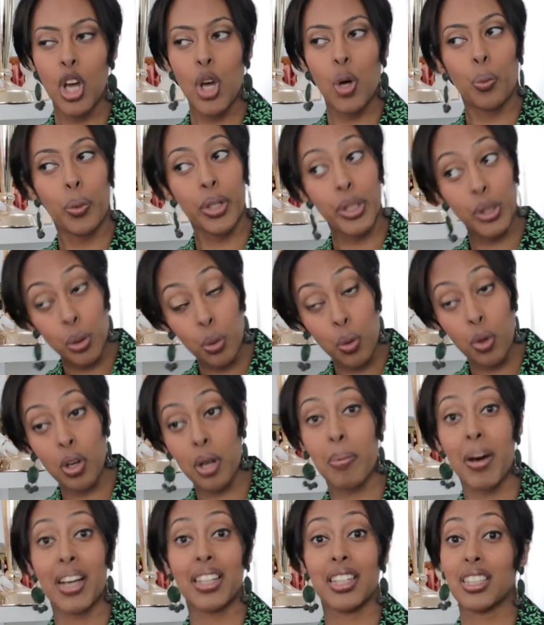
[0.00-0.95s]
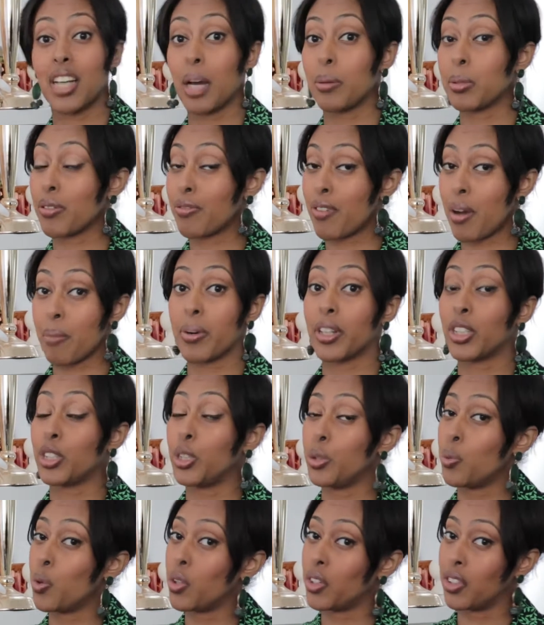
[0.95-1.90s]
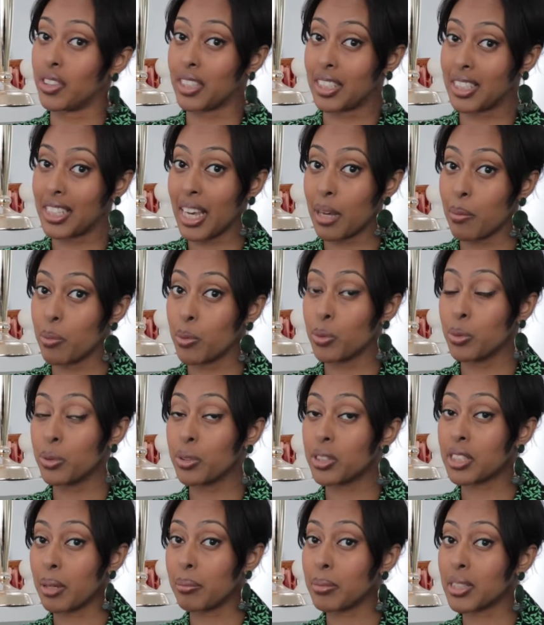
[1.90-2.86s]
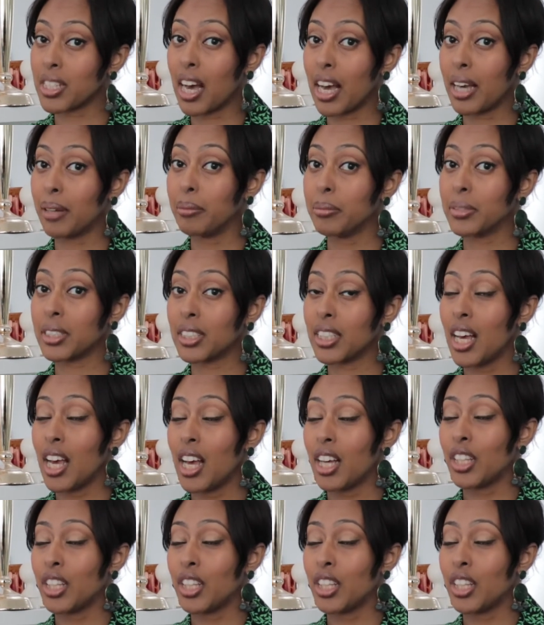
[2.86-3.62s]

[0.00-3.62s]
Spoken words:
we talk about the types of fabrics you want on the tables sometimes.